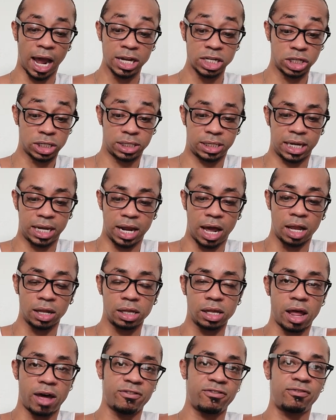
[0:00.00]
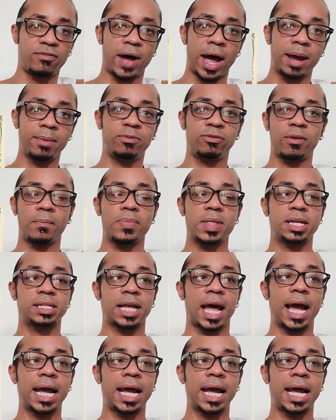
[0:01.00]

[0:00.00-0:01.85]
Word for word: I just get a love vibe from this.